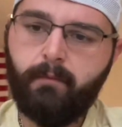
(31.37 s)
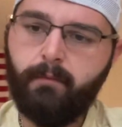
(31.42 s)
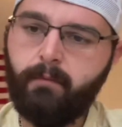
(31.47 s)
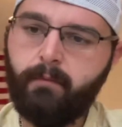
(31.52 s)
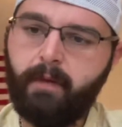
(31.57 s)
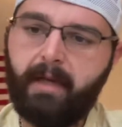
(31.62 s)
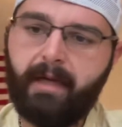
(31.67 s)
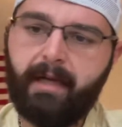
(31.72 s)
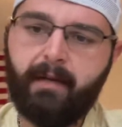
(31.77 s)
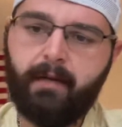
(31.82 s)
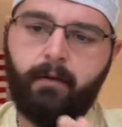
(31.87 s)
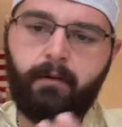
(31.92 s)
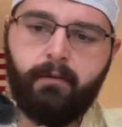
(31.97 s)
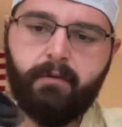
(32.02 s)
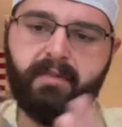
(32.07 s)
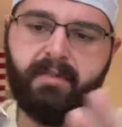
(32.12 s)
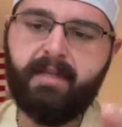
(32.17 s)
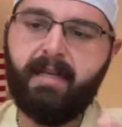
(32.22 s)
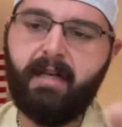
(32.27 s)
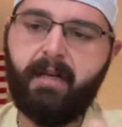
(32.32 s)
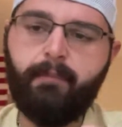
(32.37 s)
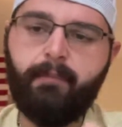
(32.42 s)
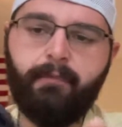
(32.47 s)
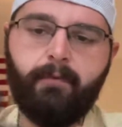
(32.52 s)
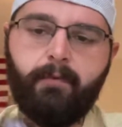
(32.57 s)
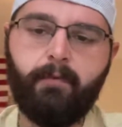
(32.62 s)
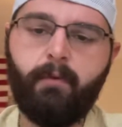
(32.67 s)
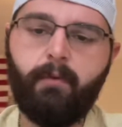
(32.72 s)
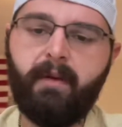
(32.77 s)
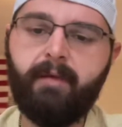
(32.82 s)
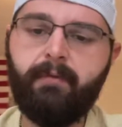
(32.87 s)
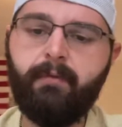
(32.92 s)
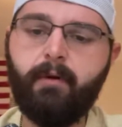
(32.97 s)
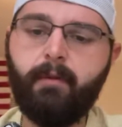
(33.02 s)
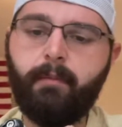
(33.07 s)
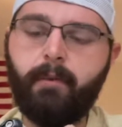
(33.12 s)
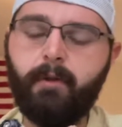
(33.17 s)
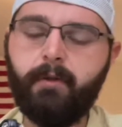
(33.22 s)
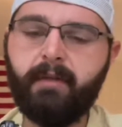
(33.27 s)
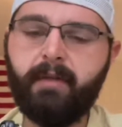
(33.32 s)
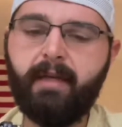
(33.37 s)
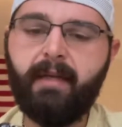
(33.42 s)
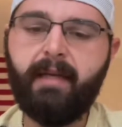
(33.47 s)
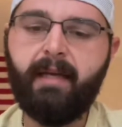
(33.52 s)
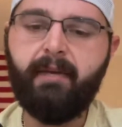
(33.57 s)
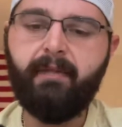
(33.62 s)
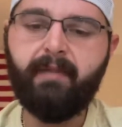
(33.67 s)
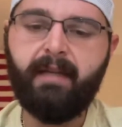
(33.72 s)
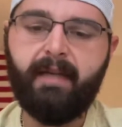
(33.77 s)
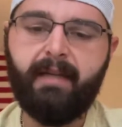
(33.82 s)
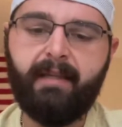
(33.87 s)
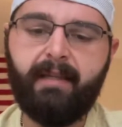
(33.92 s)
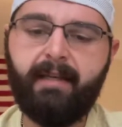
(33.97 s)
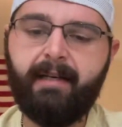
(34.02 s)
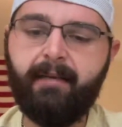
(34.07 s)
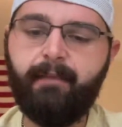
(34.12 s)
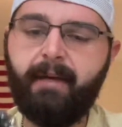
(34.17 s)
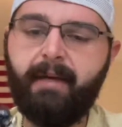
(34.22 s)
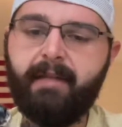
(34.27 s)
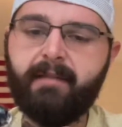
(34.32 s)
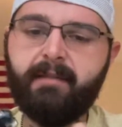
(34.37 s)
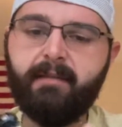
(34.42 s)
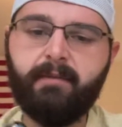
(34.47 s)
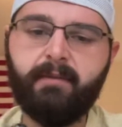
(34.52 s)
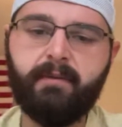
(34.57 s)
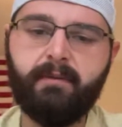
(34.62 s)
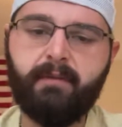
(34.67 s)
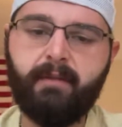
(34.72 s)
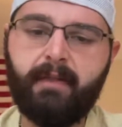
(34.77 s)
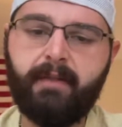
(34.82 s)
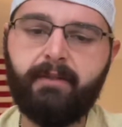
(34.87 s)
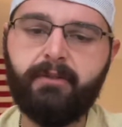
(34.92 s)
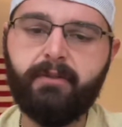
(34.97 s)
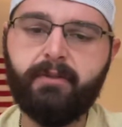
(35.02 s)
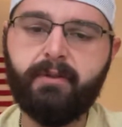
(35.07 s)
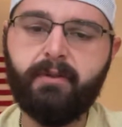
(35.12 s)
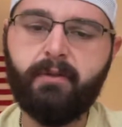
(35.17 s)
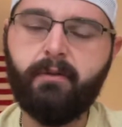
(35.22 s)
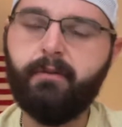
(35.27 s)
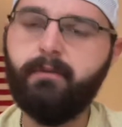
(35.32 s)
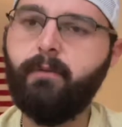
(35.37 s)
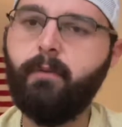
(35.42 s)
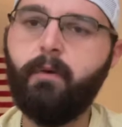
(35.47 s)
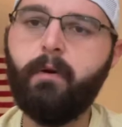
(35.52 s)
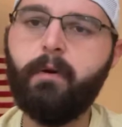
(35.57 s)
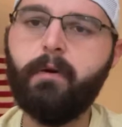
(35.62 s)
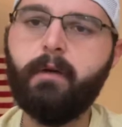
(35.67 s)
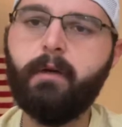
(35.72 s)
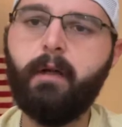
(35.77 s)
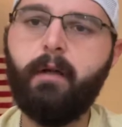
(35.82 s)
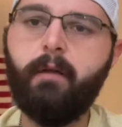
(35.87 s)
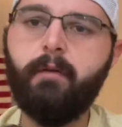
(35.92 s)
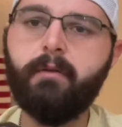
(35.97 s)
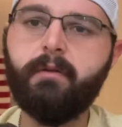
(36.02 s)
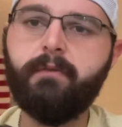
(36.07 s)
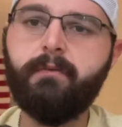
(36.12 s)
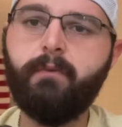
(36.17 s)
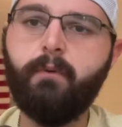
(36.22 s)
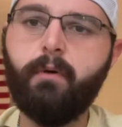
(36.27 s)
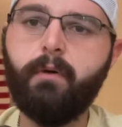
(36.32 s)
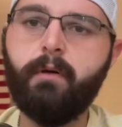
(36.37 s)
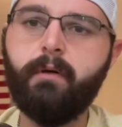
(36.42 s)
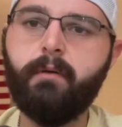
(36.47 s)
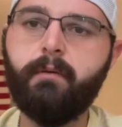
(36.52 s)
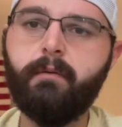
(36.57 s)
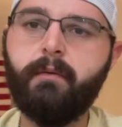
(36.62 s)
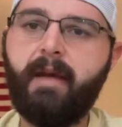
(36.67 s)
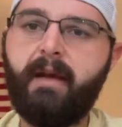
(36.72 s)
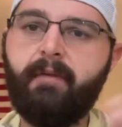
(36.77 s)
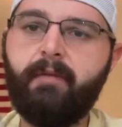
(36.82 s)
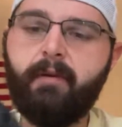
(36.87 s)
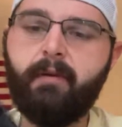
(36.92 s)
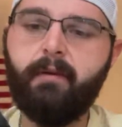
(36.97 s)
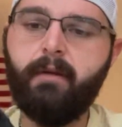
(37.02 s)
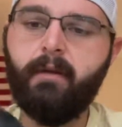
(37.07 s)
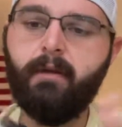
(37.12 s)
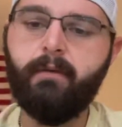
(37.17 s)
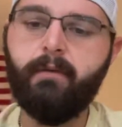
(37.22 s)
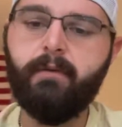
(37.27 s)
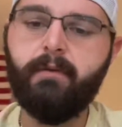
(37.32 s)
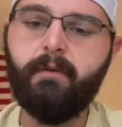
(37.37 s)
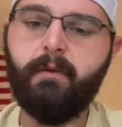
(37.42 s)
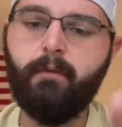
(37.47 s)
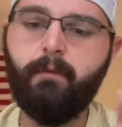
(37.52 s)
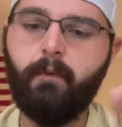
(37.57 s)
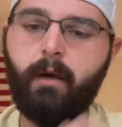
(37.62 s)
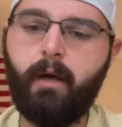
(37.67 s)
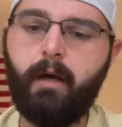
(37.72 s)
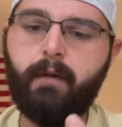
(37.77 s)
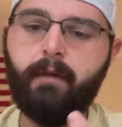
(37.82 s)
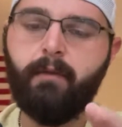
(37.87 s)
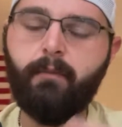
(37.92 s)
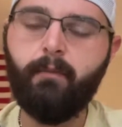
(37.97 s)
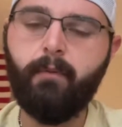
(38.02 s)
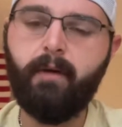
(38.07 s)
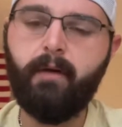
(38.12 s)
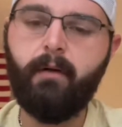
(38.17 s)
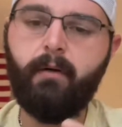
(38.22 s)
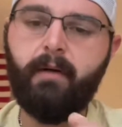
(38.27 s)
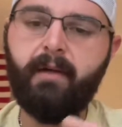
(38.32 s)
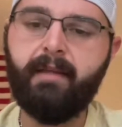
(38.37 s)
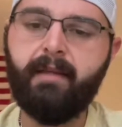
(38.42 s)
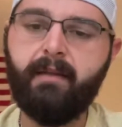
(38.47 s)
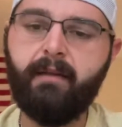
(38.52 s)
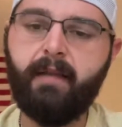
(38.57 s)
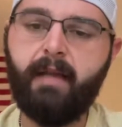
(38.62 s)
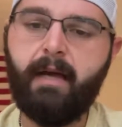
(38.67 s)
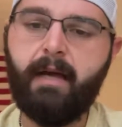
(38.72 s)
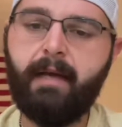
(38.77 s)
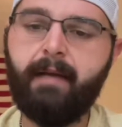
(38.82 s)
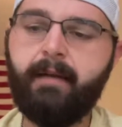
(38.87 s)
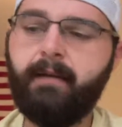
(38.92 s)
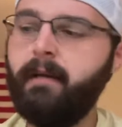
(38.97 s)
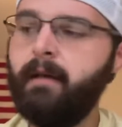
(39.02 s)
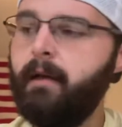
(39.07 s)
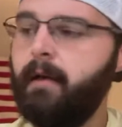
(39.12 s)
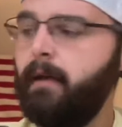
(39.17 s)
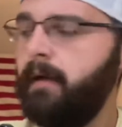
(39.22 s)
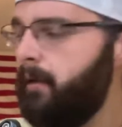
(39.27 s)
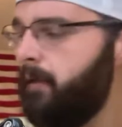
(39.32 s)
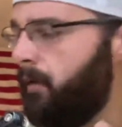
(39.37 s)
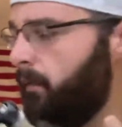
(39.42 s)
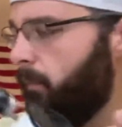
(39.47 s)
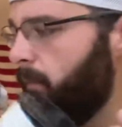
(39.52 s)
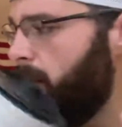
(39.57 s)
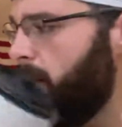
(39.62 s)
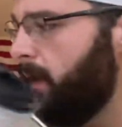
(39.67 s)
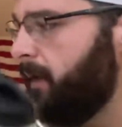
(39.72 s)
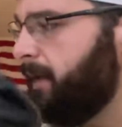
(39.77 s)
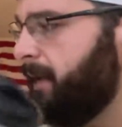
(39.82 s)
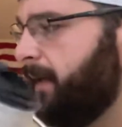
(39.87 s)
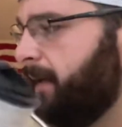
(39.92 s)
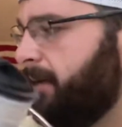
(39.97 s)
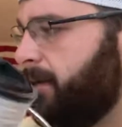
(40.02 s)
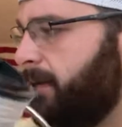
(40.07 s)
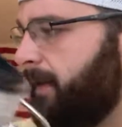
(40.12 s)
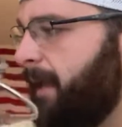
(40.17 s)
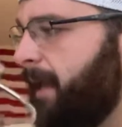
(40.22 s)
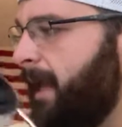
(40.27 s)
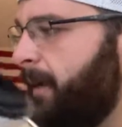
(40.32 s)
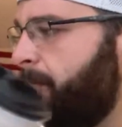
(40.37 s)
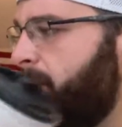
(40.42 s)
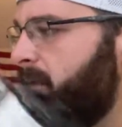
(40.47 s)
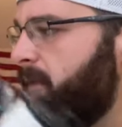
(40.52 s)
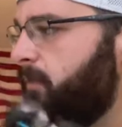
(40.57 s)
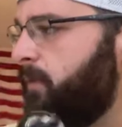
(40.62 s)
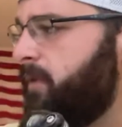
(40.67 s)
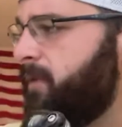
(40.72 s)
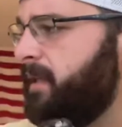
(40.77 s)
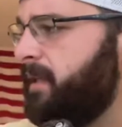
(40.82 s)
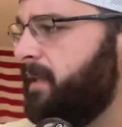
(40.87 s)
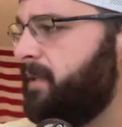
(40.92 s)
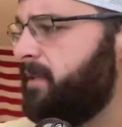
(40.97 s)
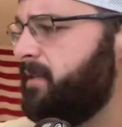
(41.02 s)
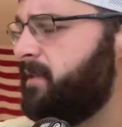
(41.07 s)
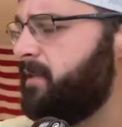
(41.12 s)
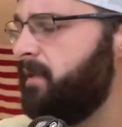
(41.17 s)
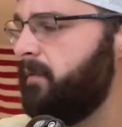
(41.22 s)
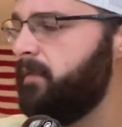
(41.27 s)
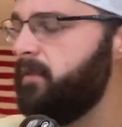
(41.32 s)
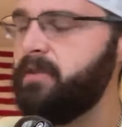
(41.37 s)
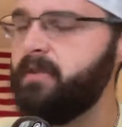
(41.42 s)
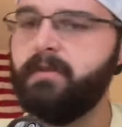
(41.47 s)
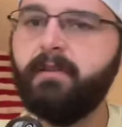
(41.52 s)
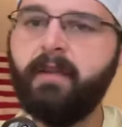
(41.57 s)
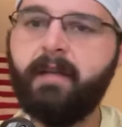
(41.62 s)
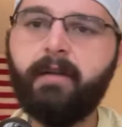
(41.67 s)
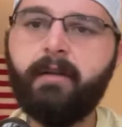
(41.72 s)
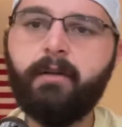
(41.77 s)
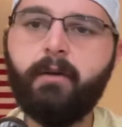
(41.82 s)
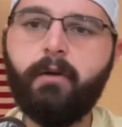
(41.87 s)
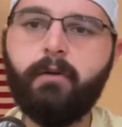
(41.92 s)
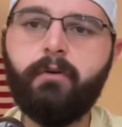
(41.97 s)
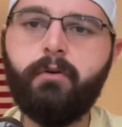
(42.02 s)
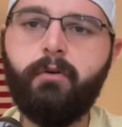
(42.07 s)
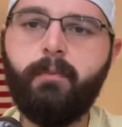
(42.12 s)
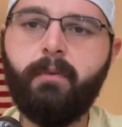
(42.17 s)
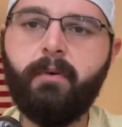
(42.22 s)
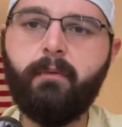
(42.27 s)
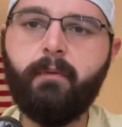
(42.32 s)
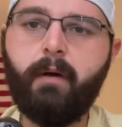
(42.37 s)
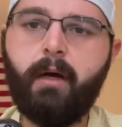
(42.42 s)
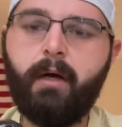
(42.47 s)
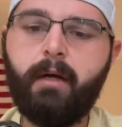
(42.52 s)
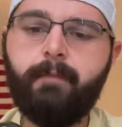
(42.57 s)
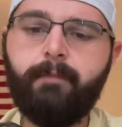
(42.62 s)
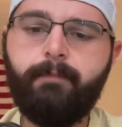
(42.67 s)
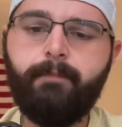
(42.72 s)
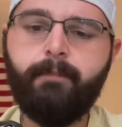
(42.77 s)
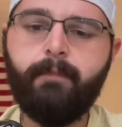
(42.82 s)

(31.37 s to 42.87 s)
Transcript: I got a whole setup for the wife for a birthday gift. I think I paid something like just under $400 for the rod, the reel, and the line. The rod that it came with was a Silver Slayer Okuma rod.